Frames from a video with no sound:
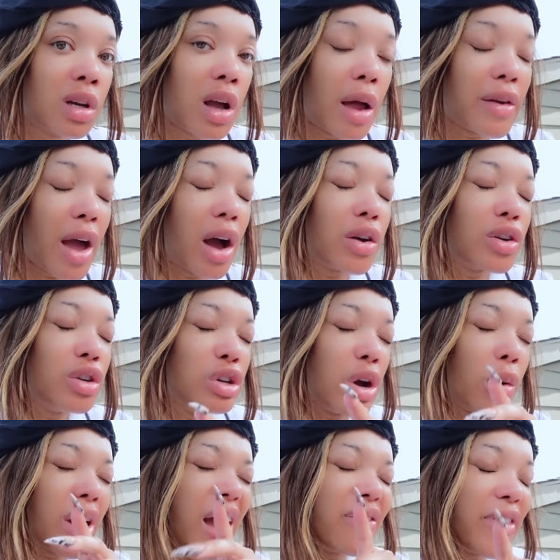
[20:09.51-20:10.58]
No, you know
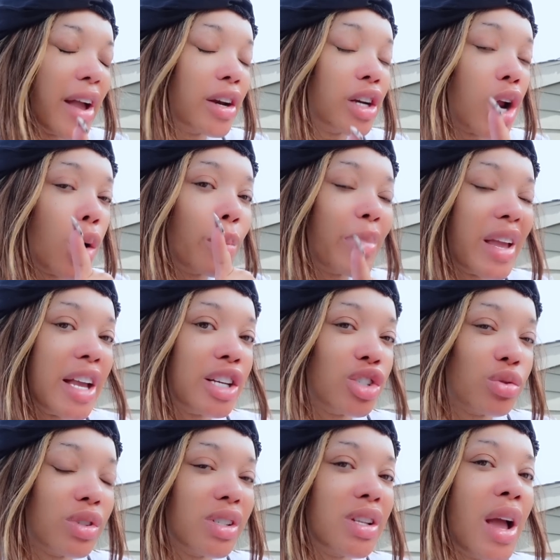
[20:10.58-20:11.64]
what? I found it on
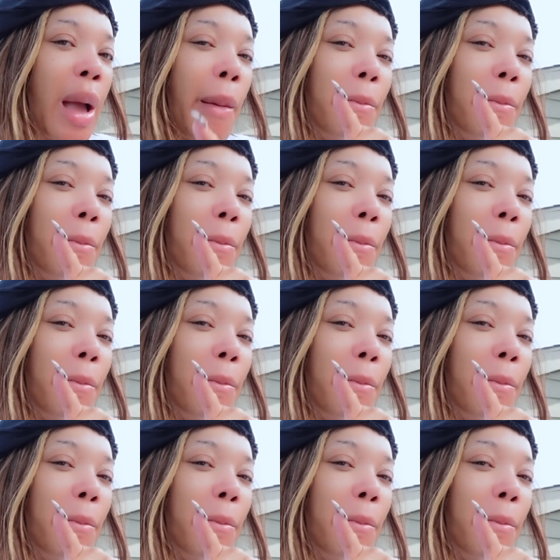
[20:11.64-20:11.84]
Pinterest.